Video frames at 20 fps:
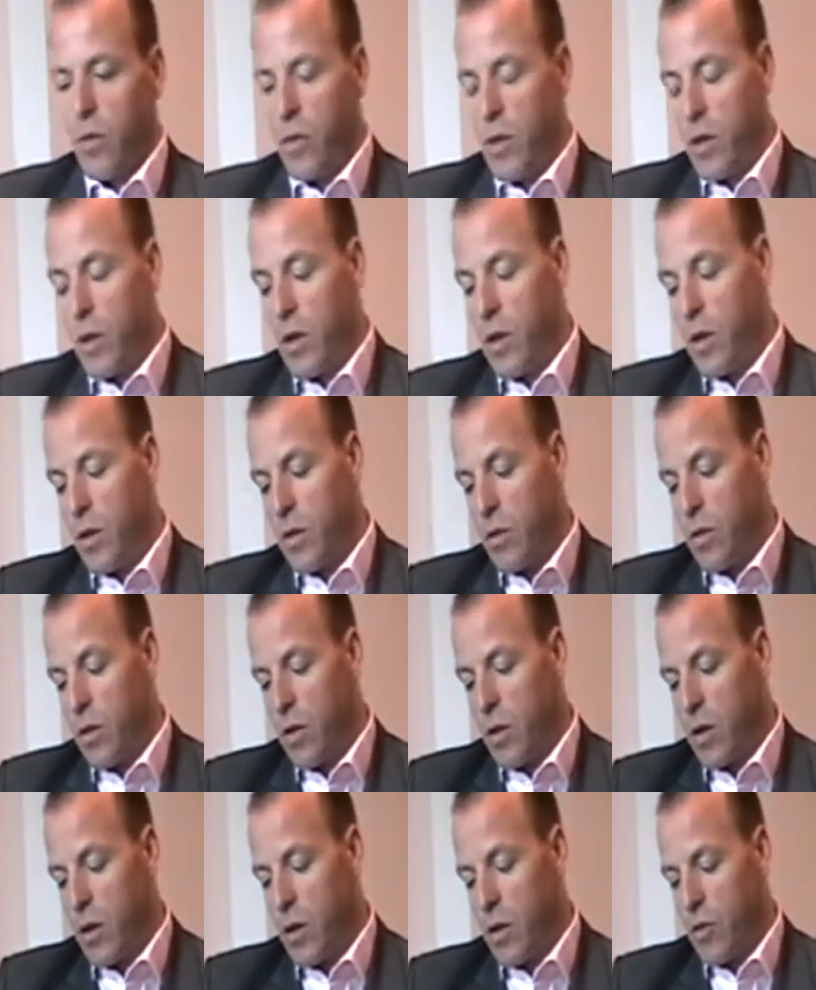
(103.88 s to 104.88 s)
the
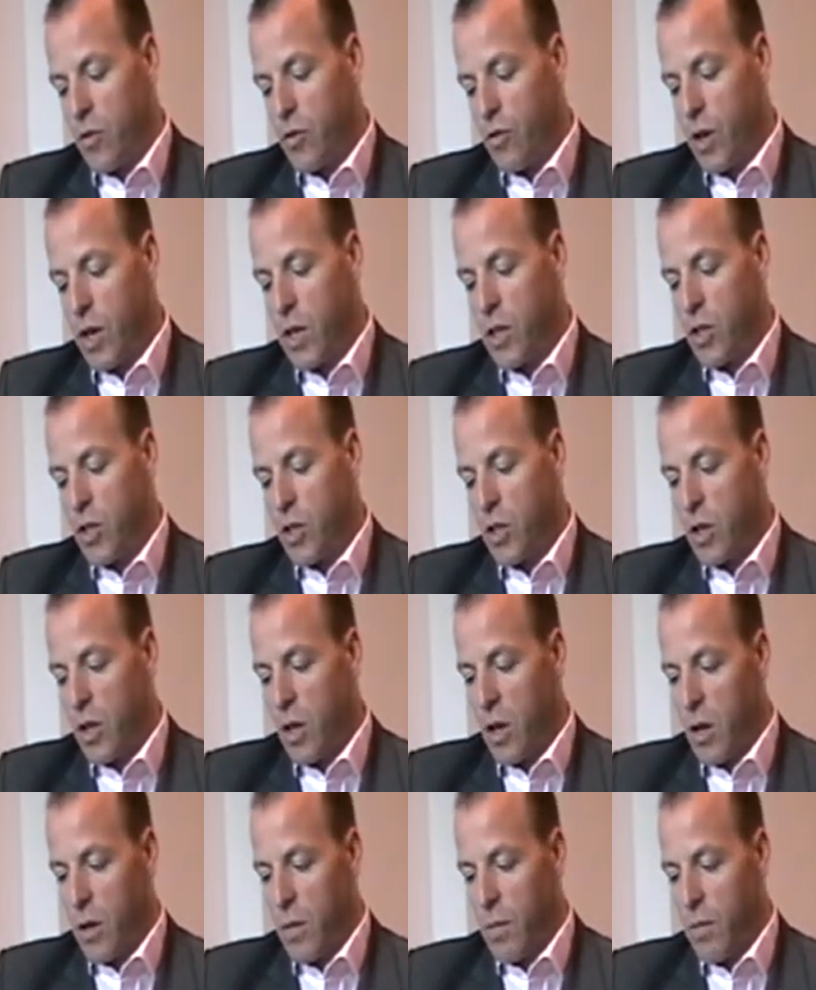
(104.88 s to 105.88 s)
estranged
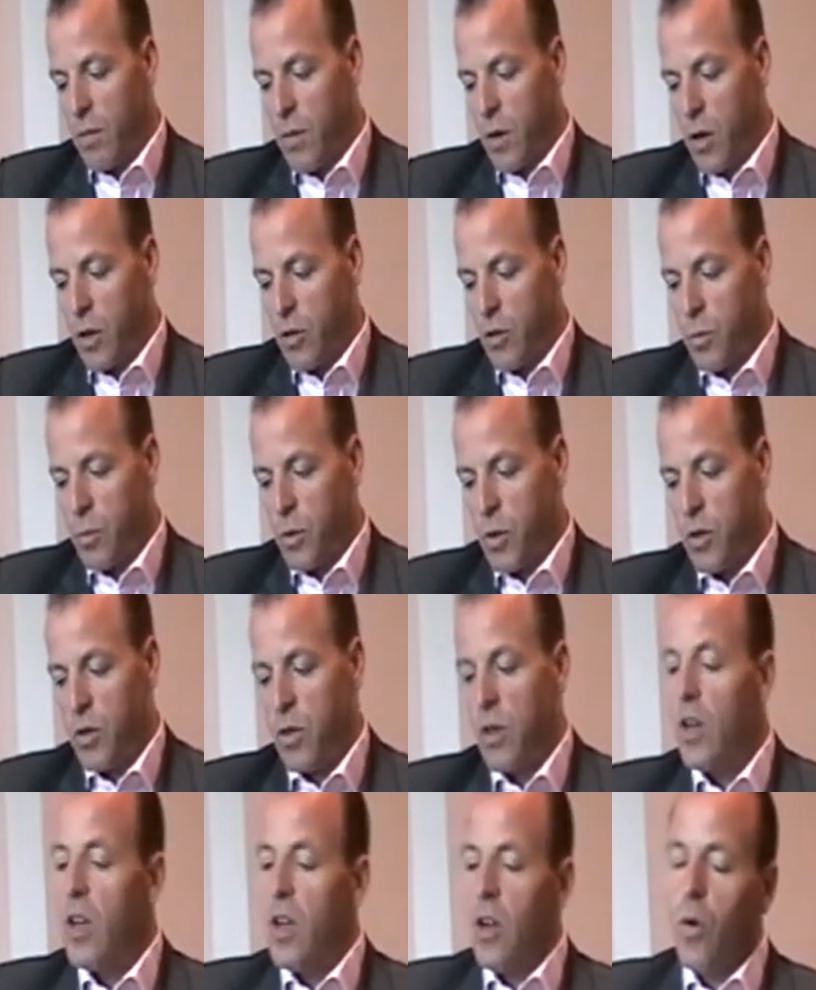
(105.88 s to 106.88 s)

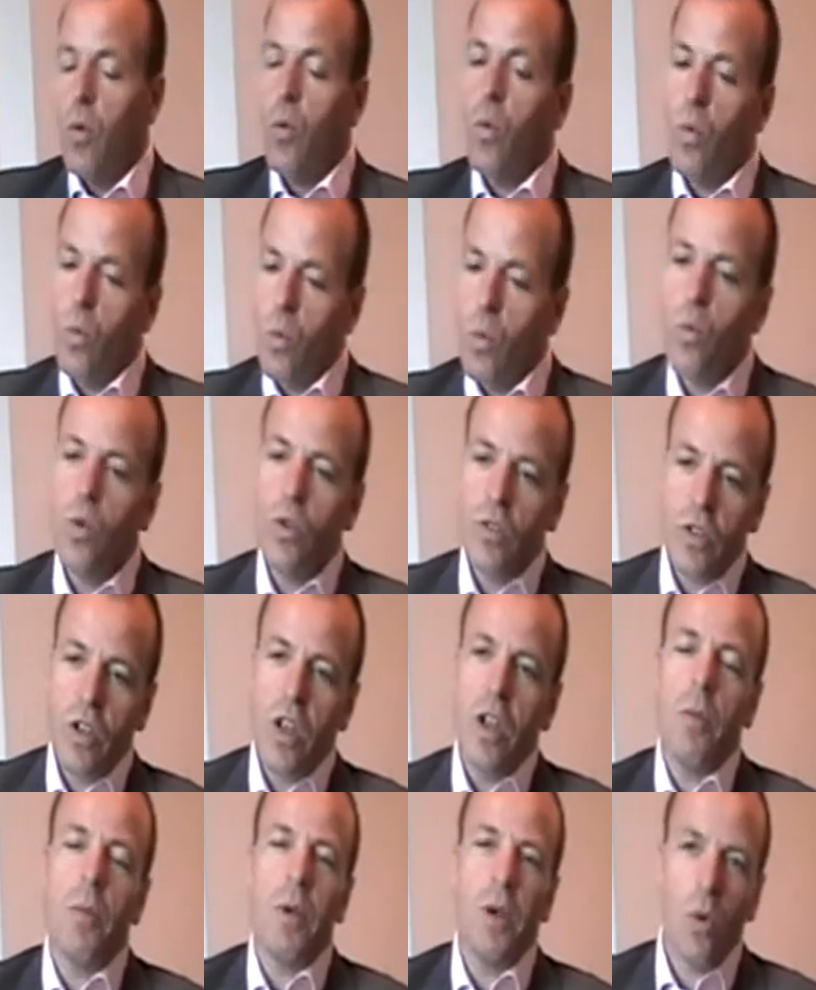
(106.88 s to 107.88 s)
husband was
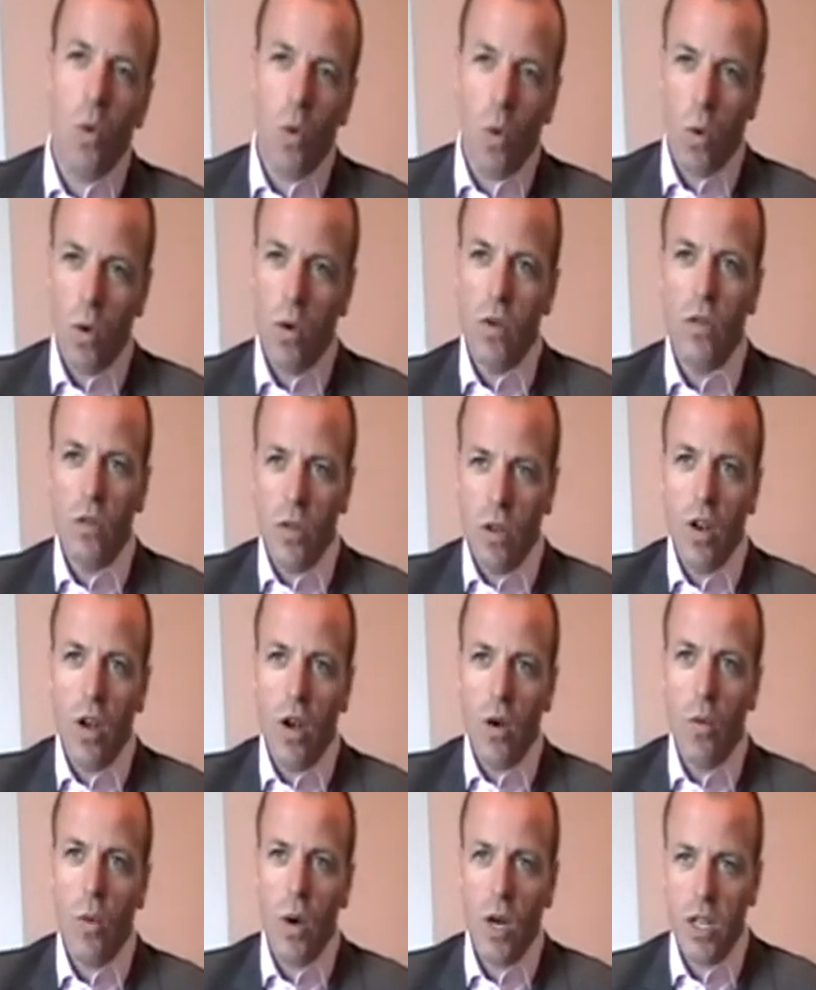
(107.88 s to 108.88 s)
going to be awkward to
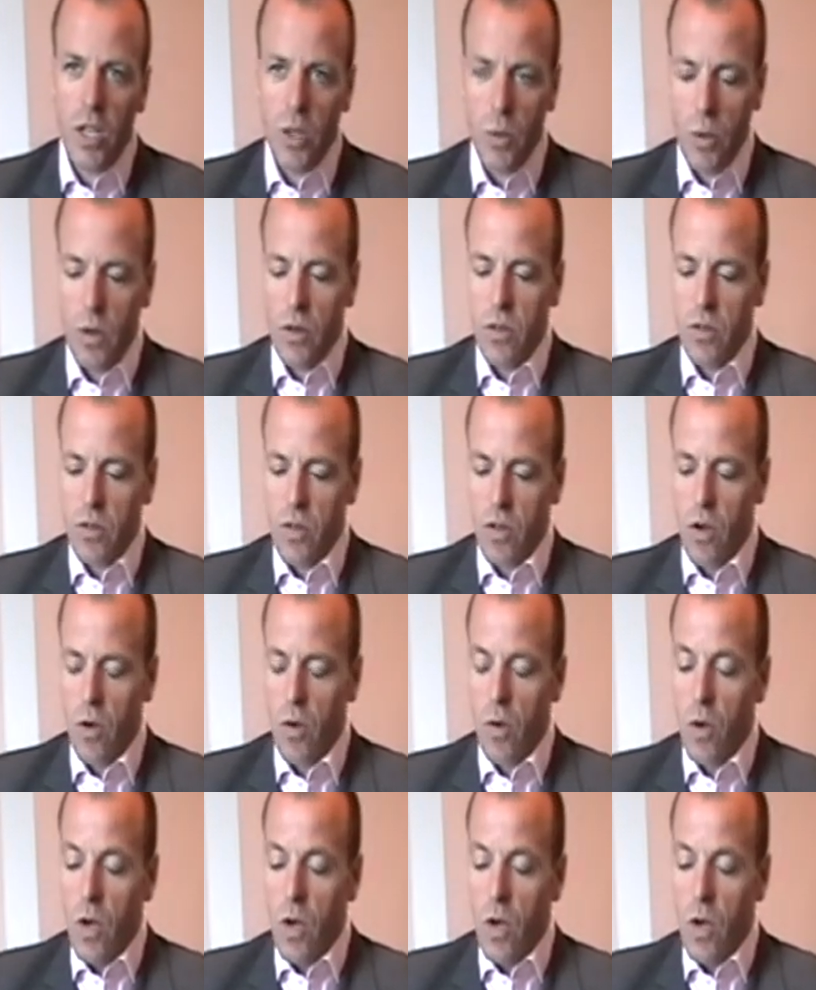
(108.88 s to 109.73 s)
know where she was.